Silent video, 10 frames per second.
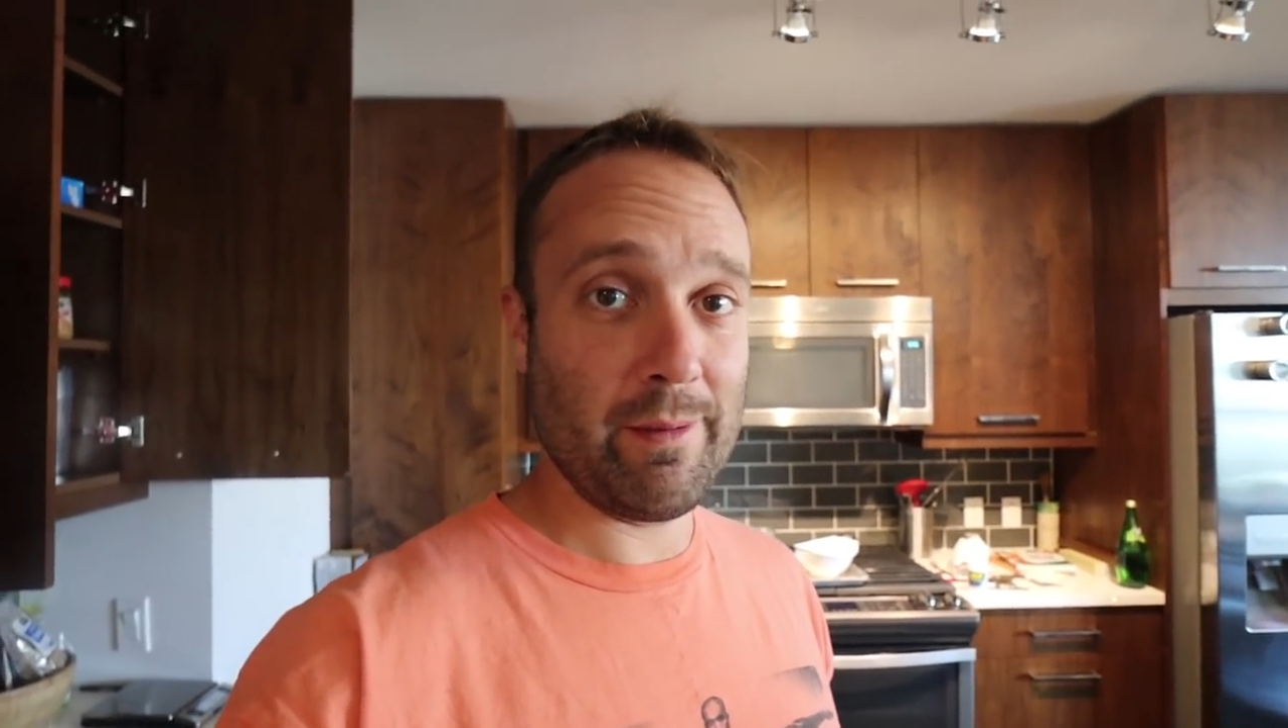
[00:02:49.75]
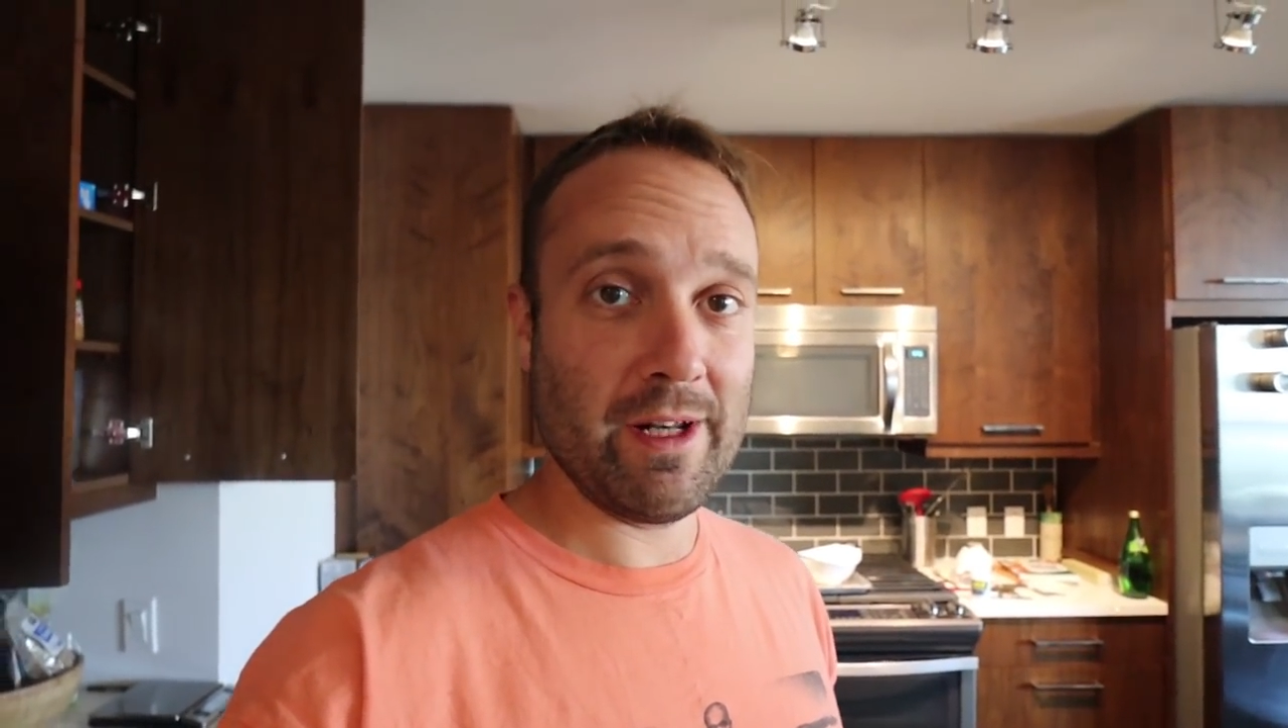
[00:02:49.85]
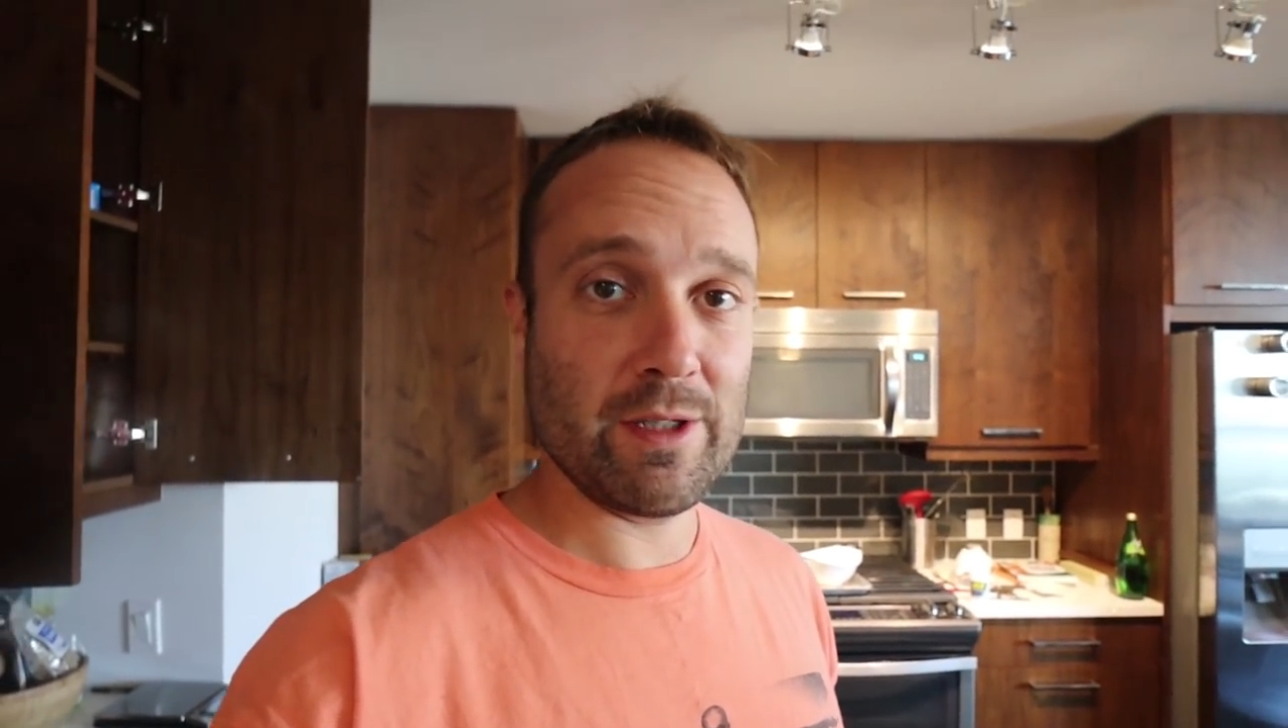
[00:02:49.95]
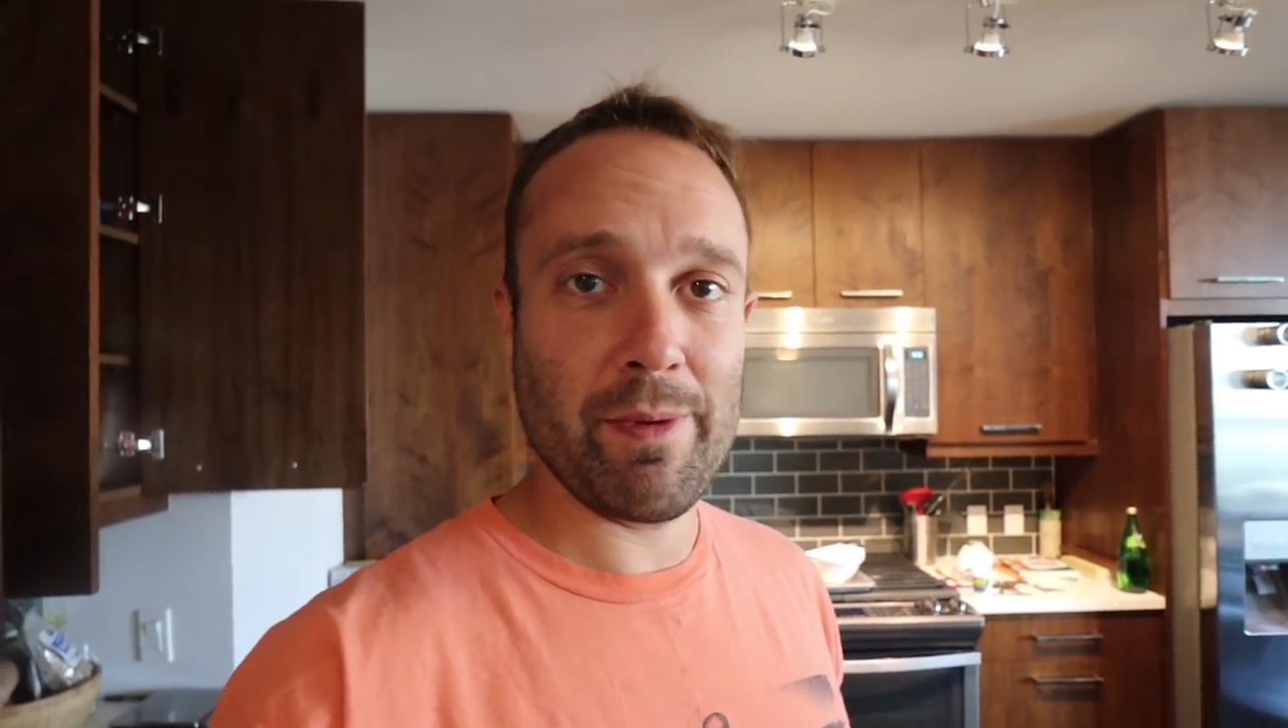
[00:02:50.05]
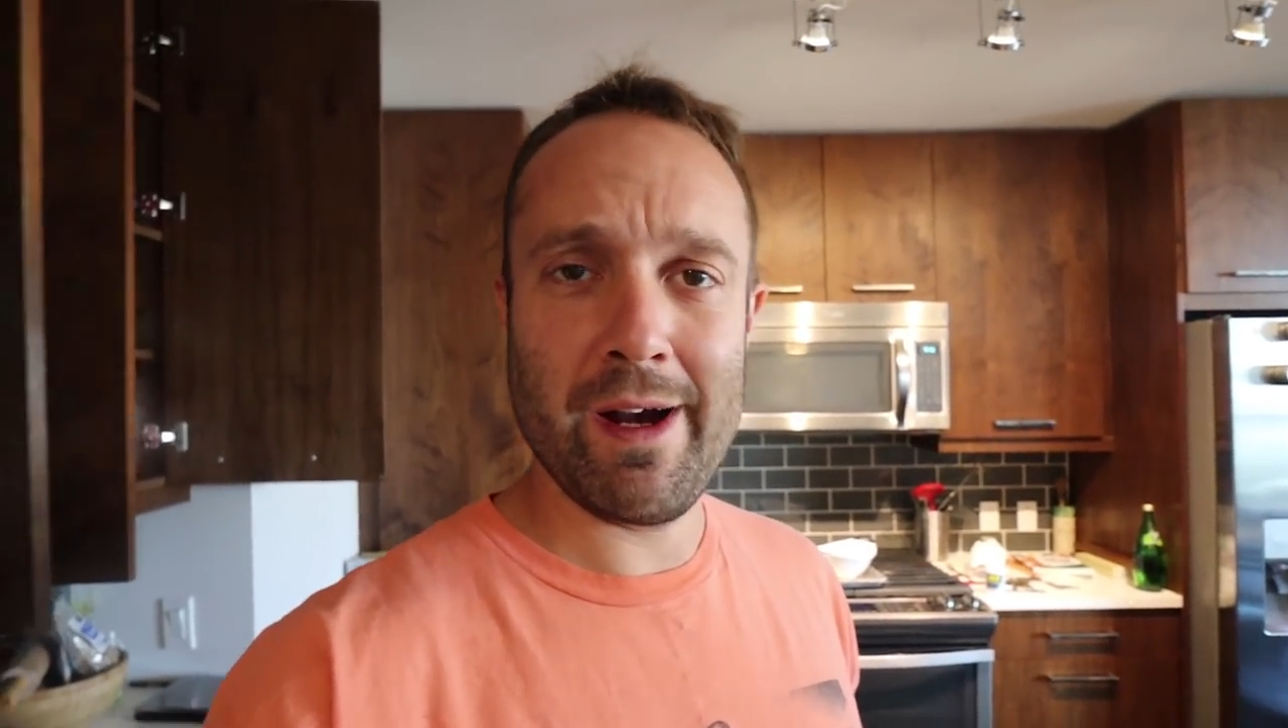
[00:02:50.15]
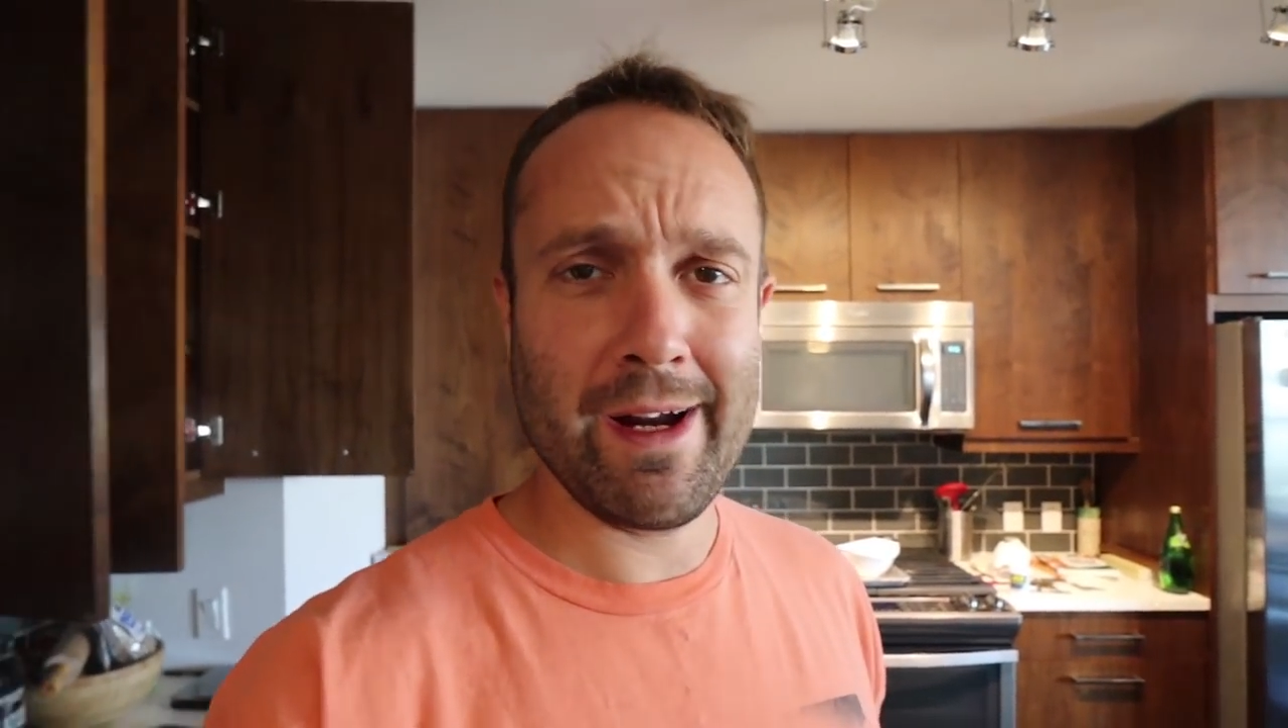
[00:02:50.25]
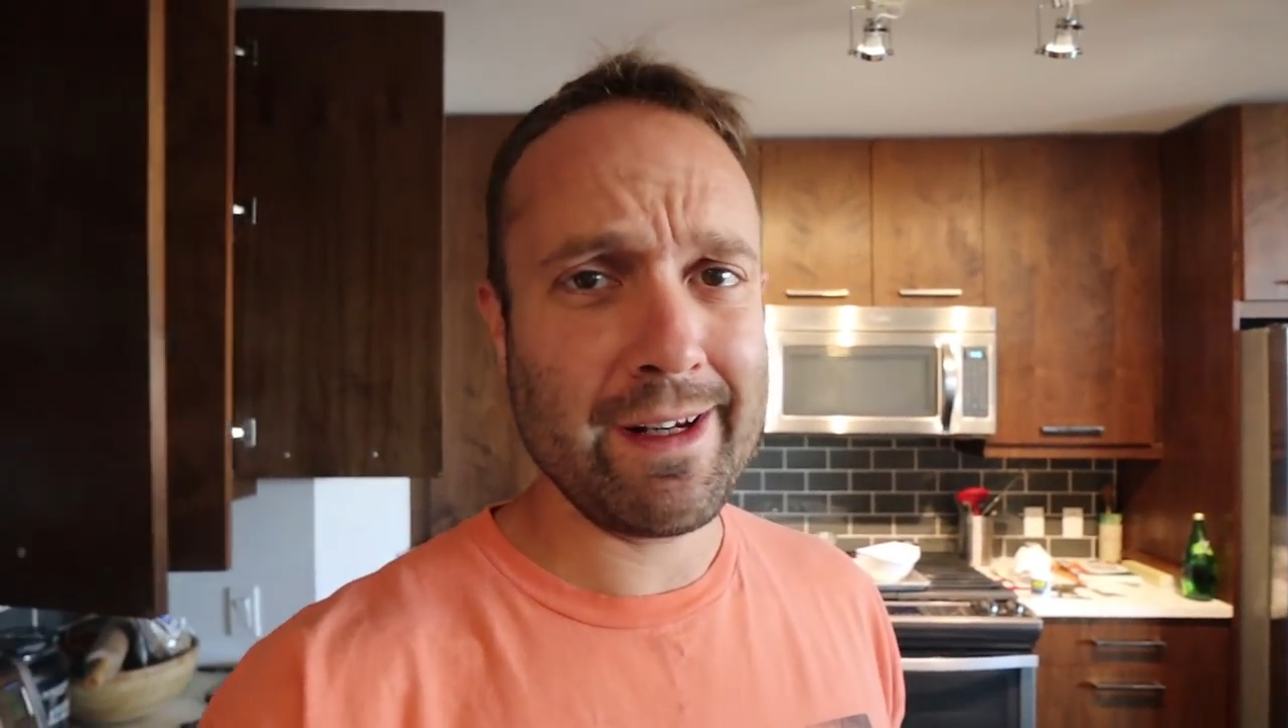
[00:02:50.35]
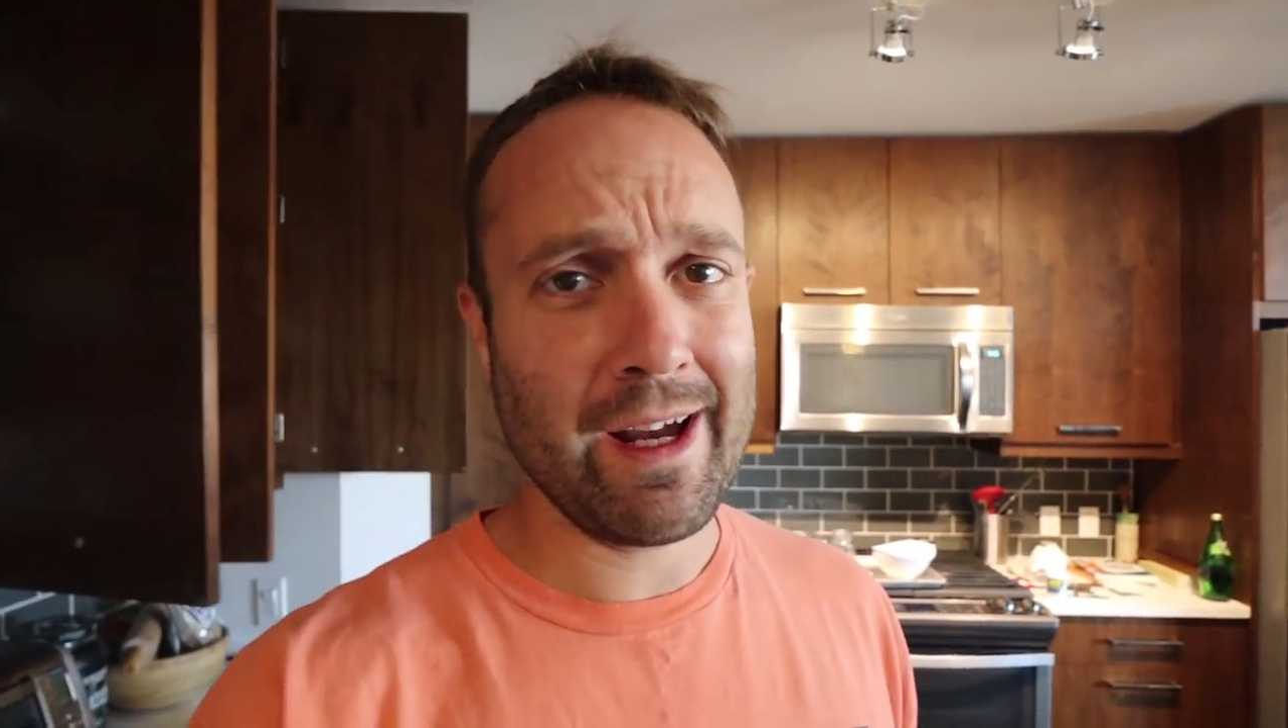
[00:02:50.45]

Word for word: minutes behind.